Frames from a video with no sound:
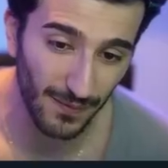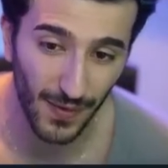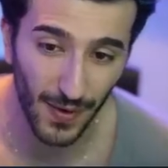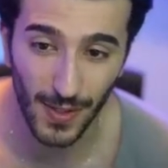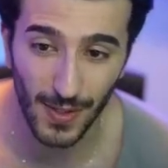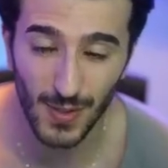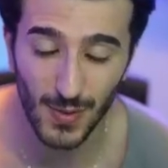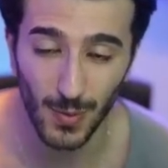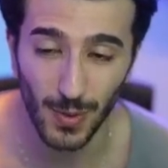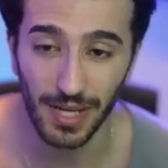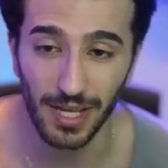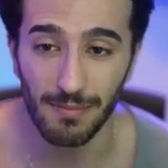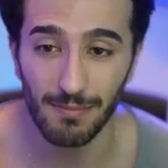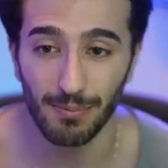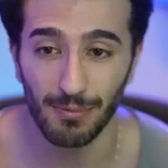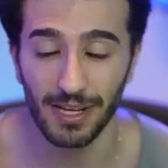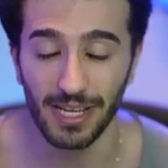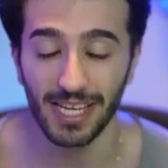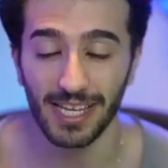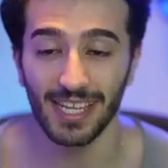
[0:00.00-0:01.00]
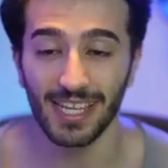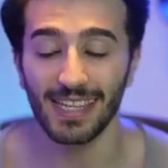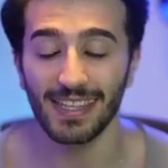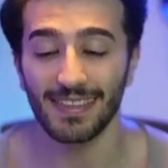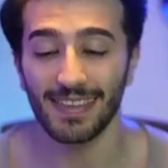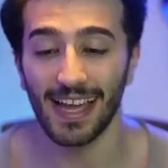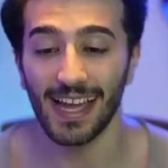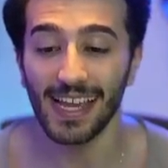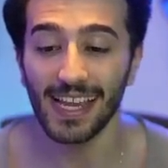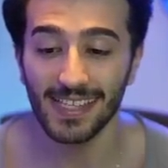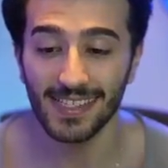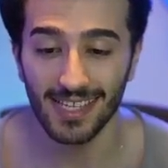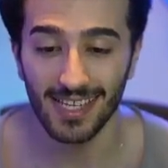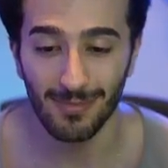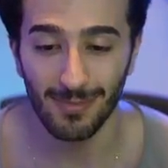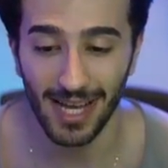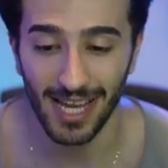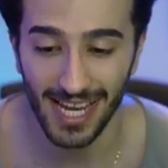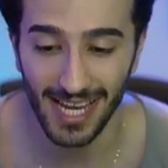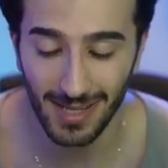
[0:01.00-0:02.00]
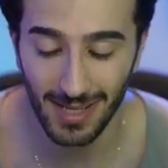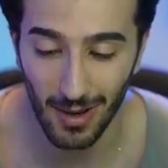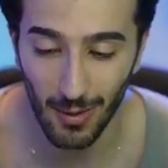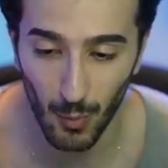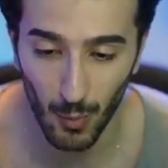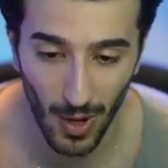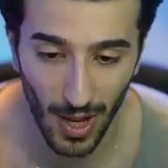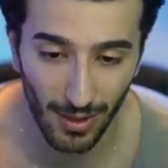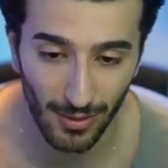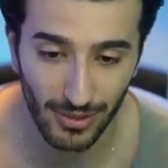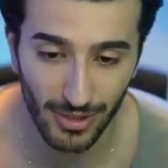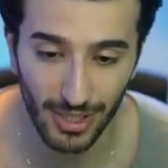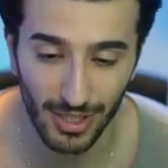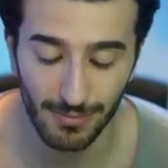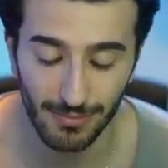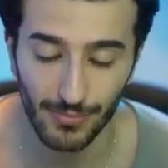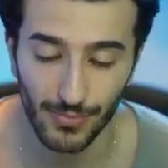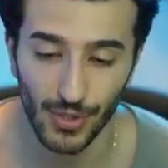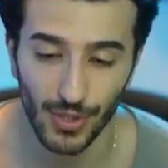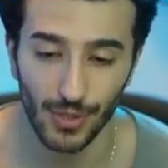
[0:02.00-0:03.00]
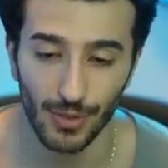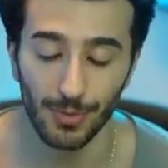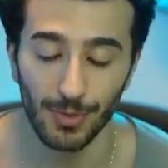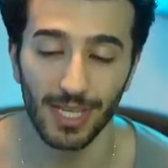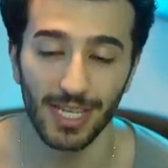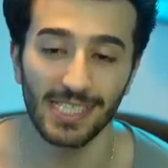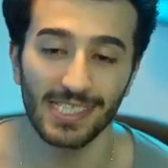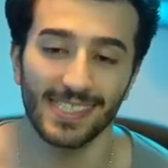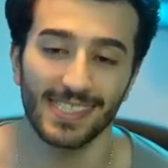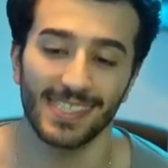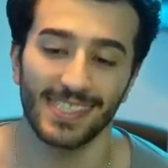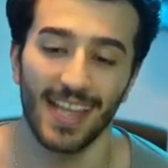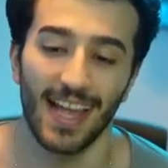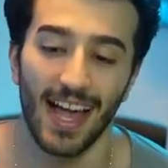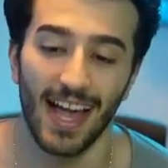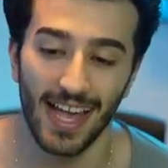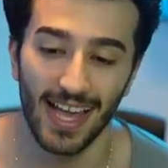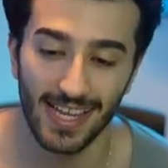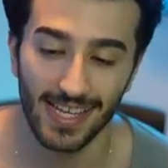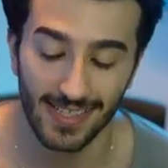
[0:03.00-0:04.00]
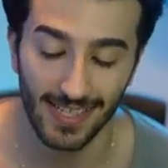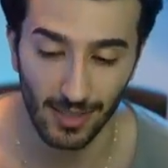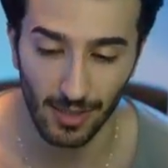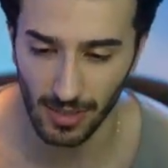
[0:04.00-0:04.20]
first one I'm bringing in. Daisen Maida, welcome to this side.